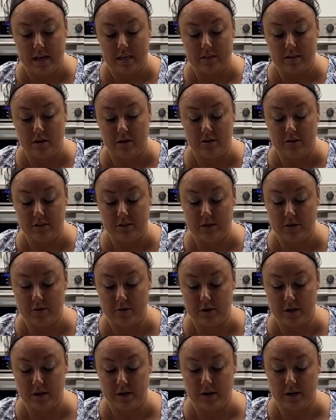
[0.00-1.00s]
It's
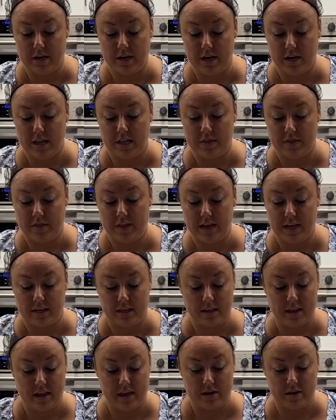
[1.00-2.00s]
also a good
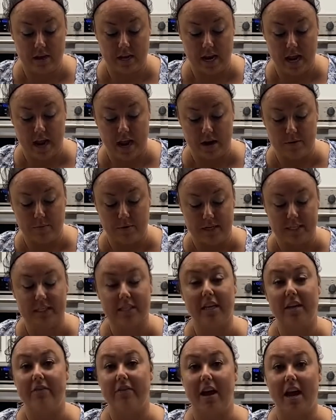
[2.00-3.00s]
thing that you can add once
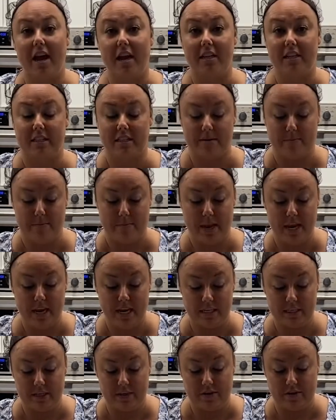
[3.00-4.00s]
they've had some
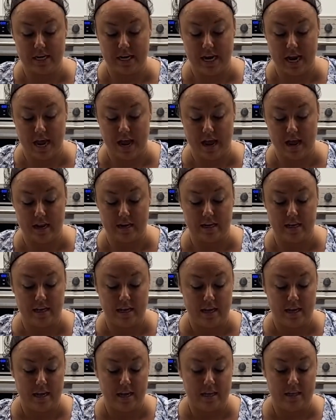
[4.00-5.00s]
meat. You can add
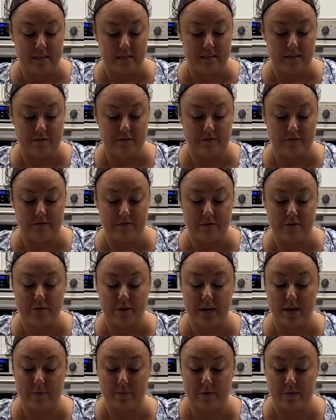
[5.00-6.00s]
some
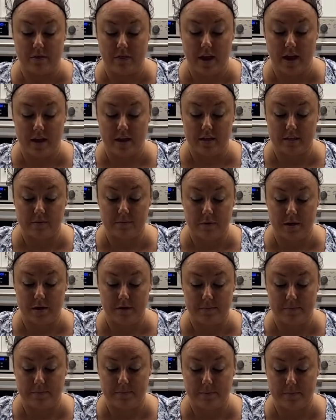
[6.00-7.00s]
fruit in with that as
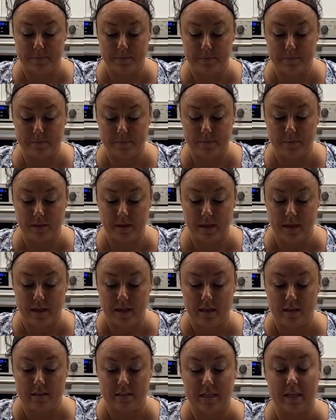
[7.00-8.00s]
well.
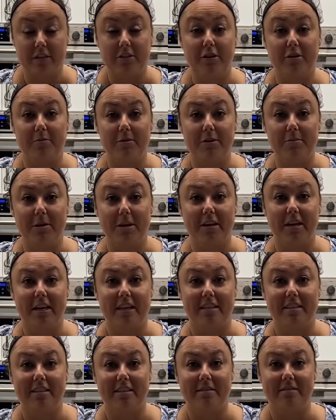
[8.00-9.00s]
That's our
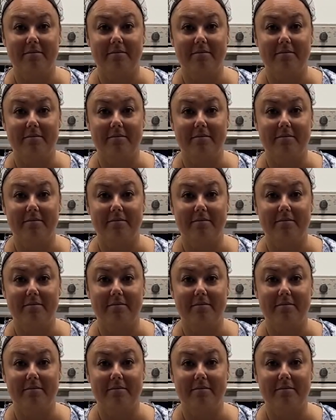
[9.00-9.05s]
blueberries.